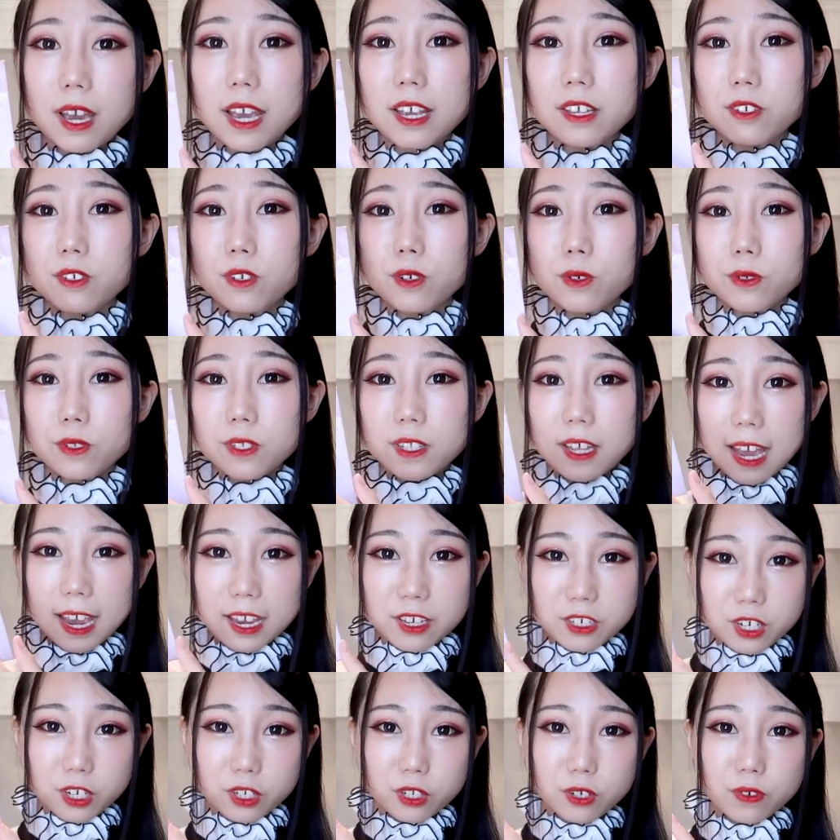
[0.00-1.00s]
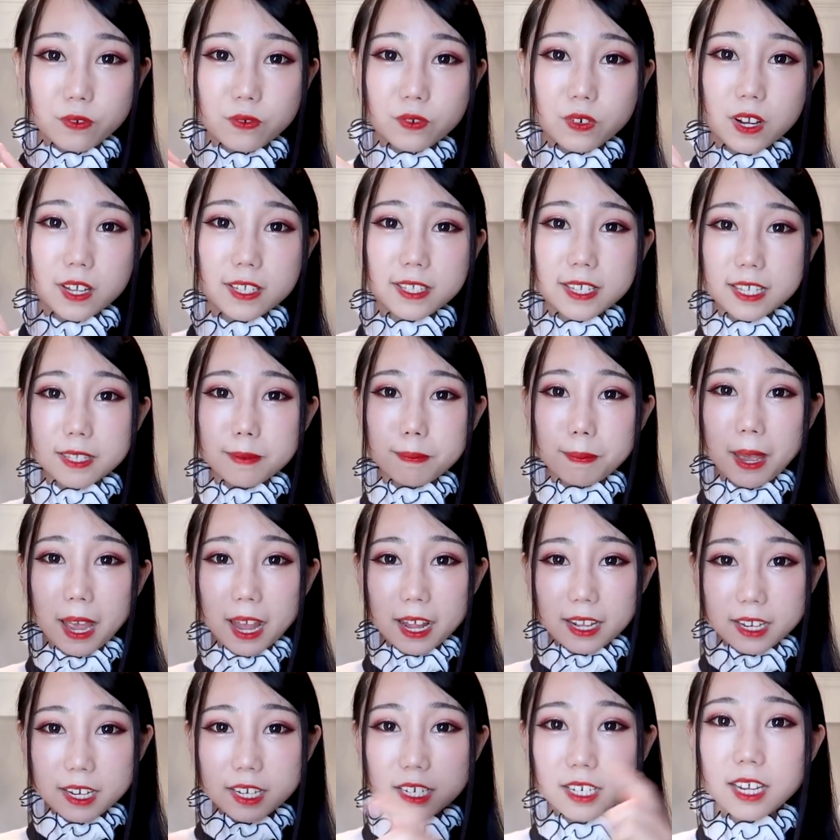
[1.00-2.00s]
So I used the eyeshadow from this
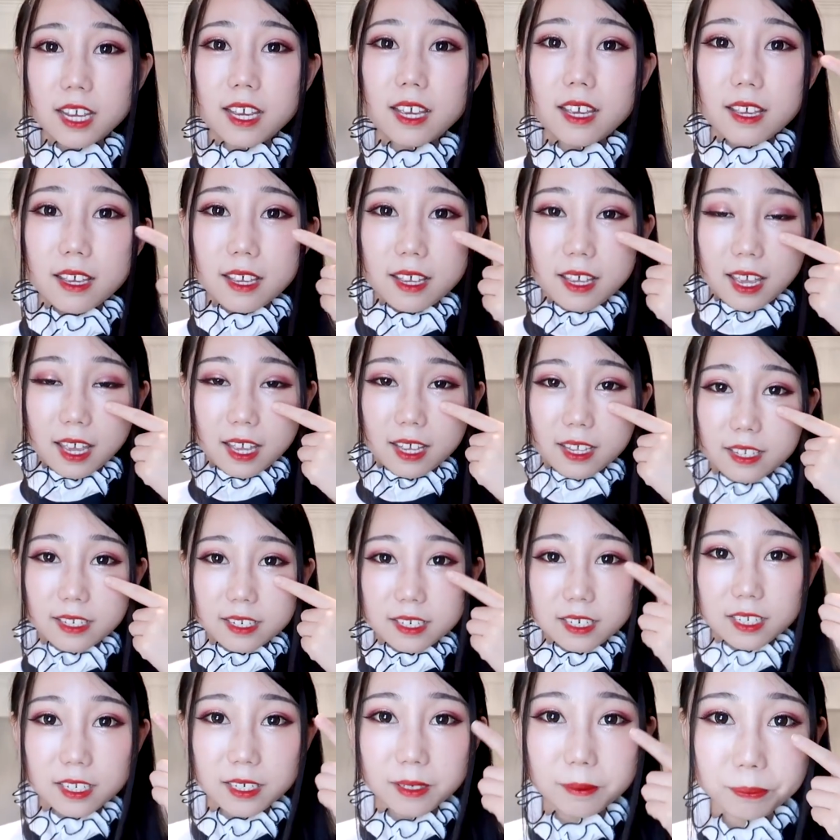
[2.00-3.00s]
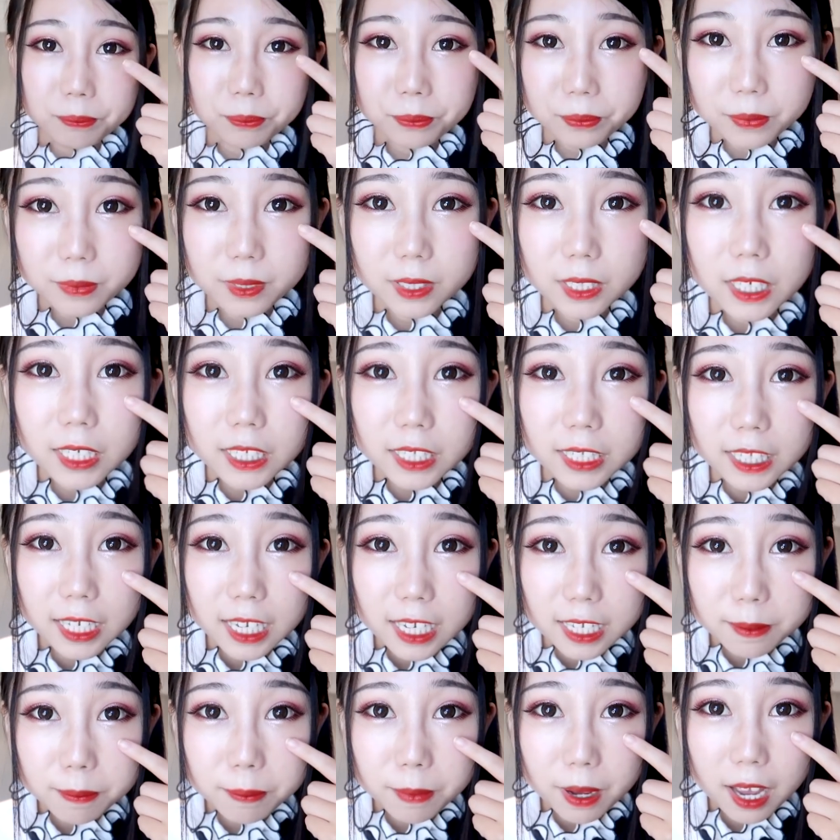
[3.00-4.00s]
palette and
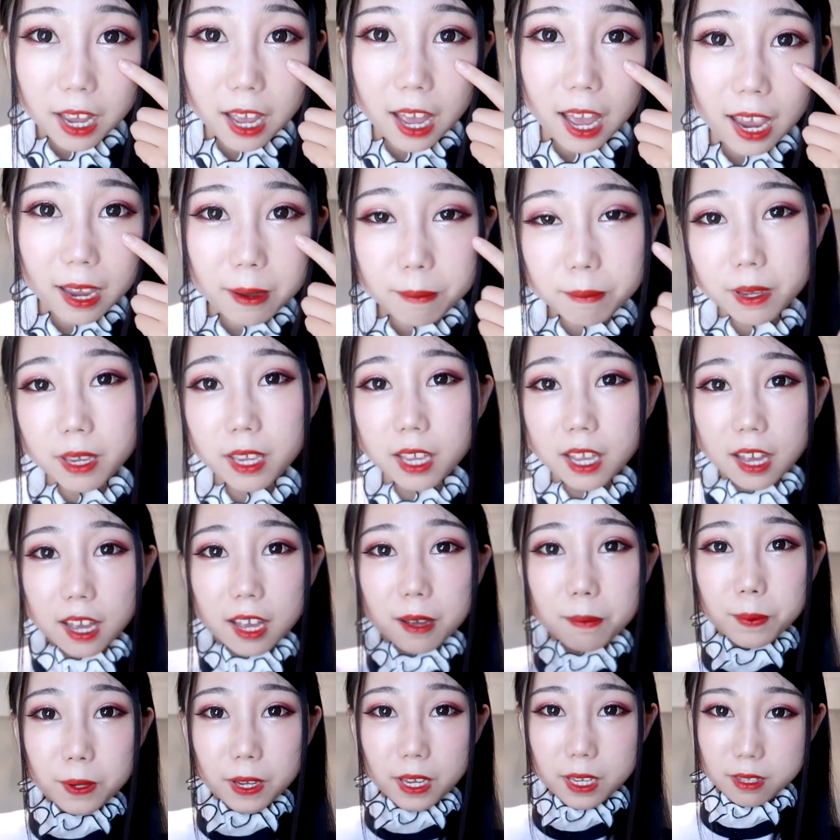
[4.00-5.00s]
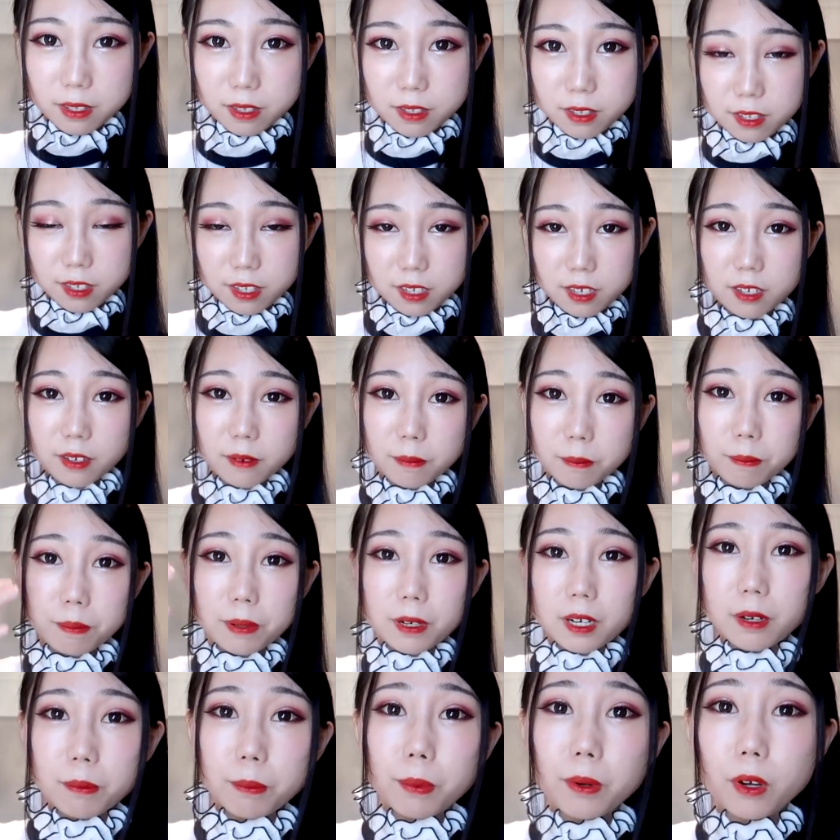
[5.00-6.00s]
did my eye makeup. It's a
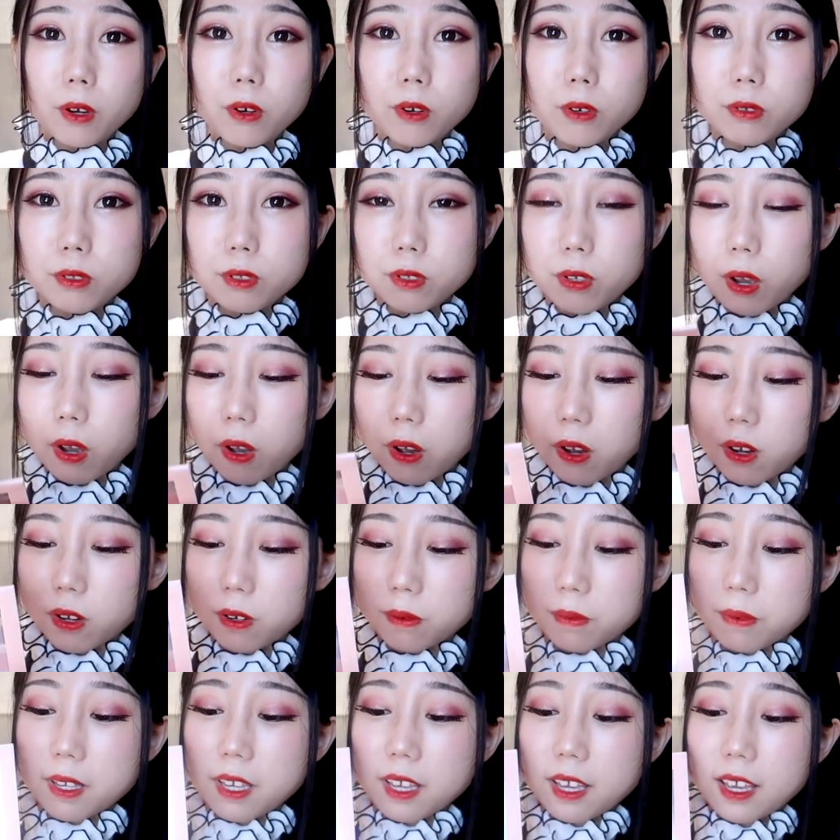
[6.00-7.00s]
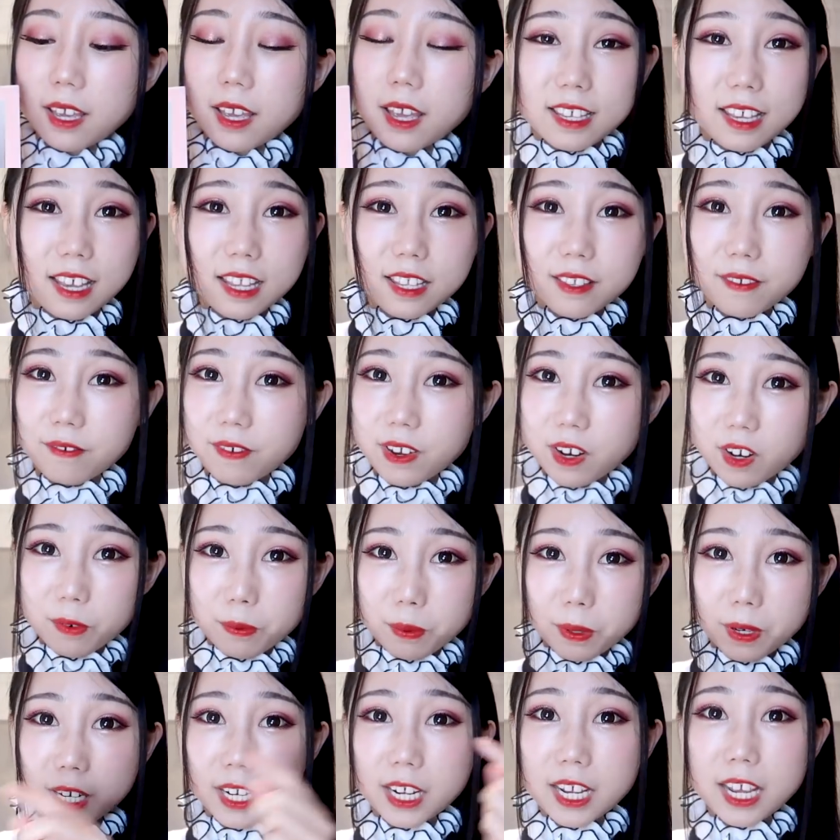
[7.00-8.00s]
purple tone. It's
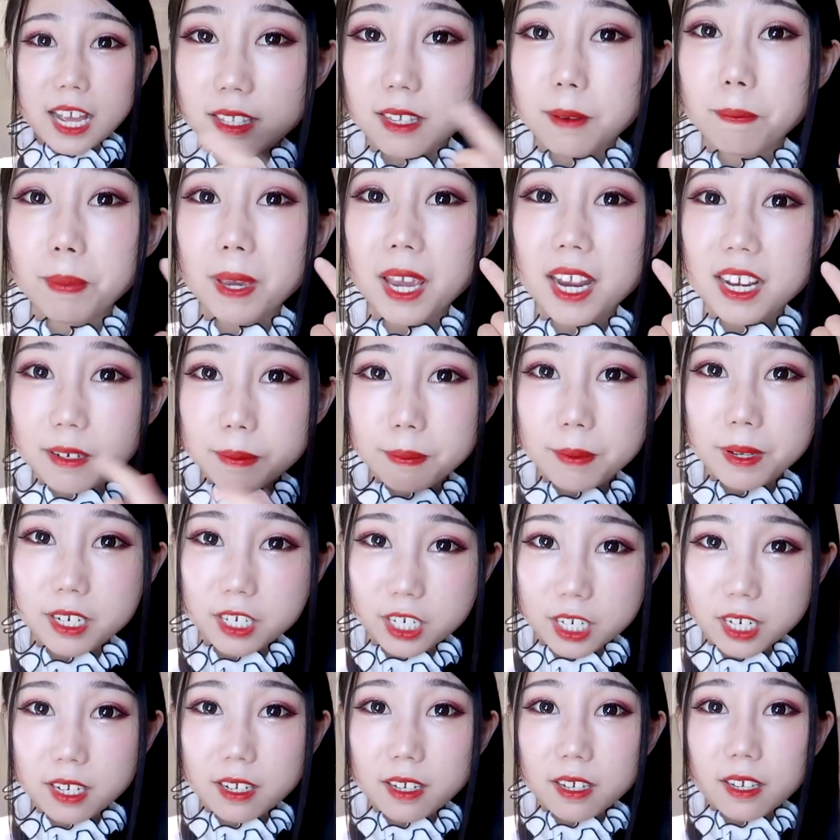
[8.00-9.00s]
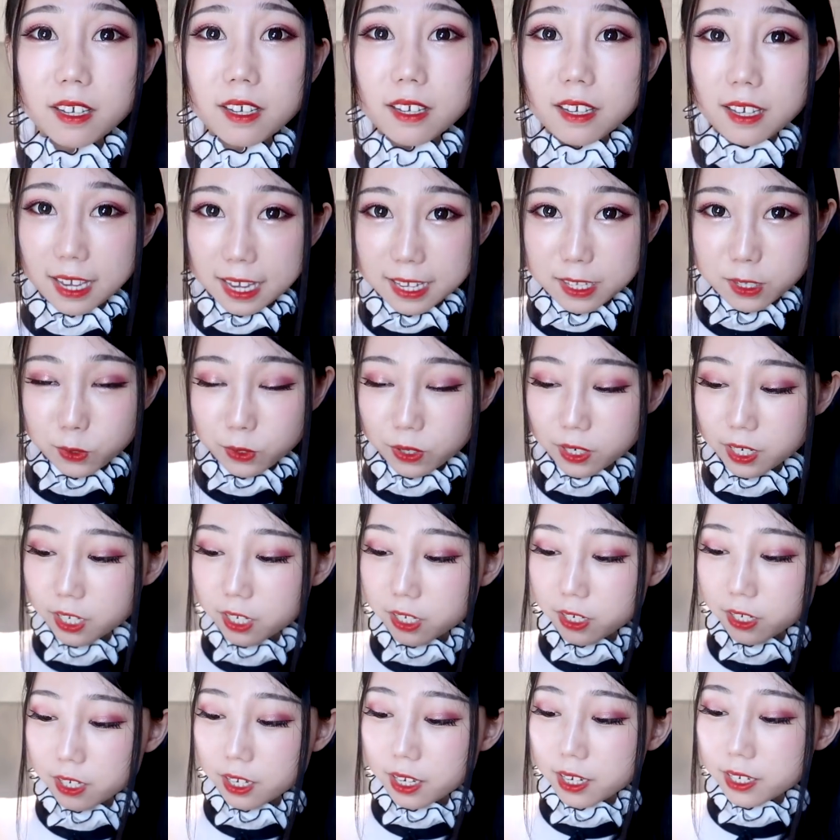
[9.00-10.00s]
very pretty. The pigment is
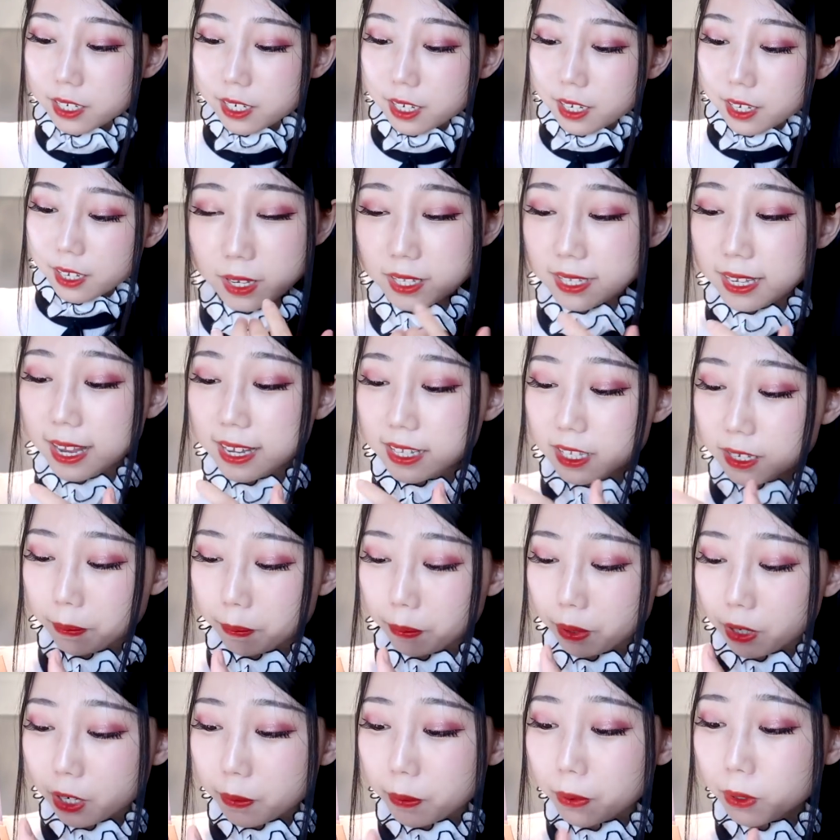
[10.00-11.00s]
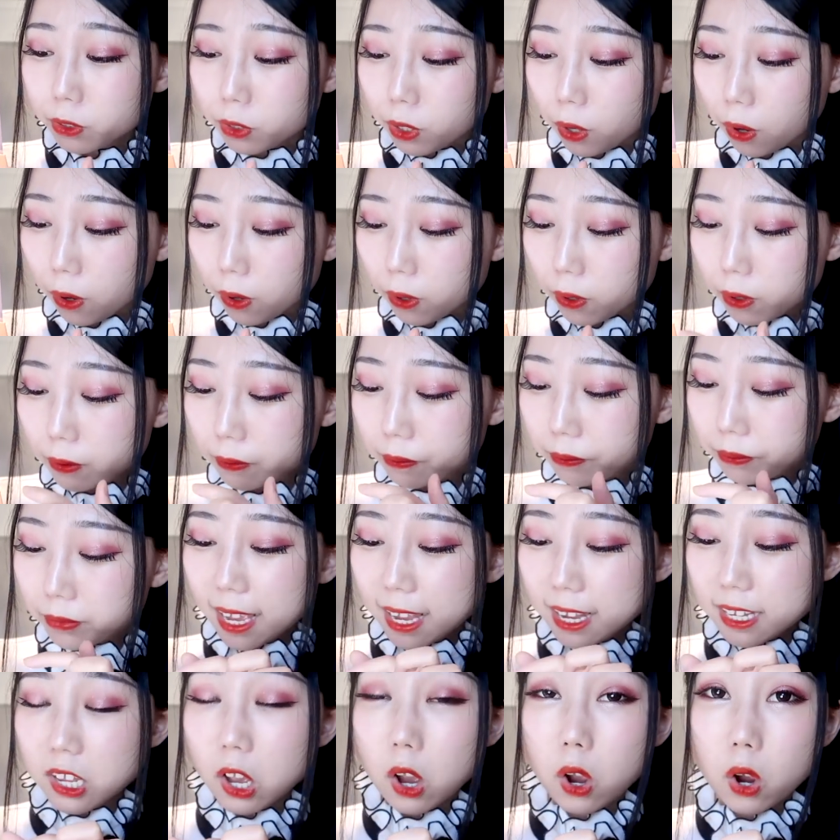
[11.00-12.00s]
really good. It has a purple tone
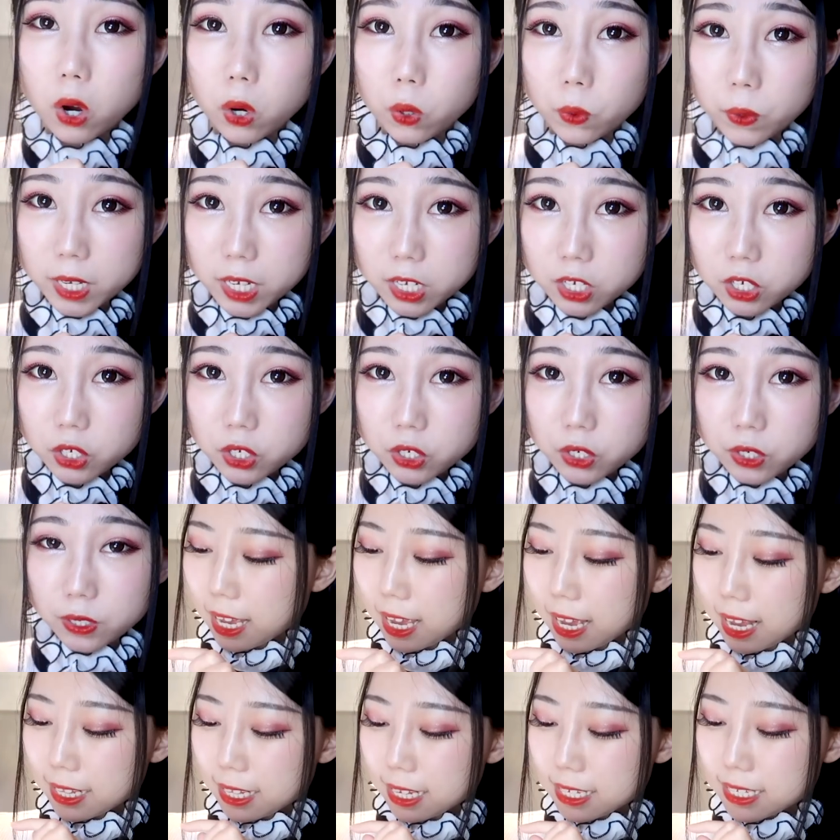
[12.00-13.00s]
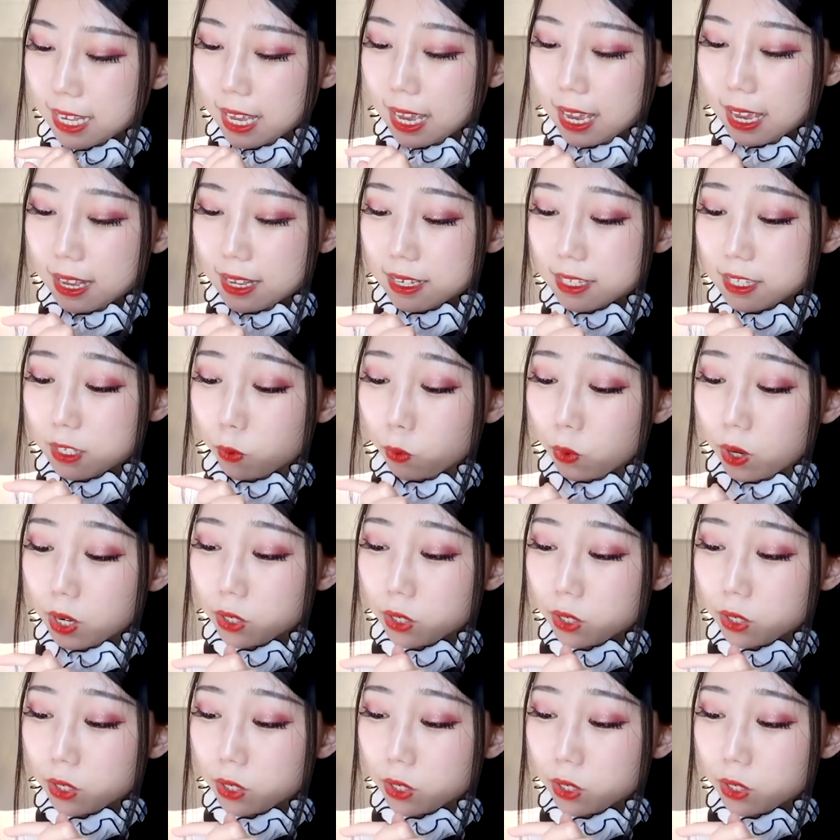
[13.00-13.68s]
and orange, and it has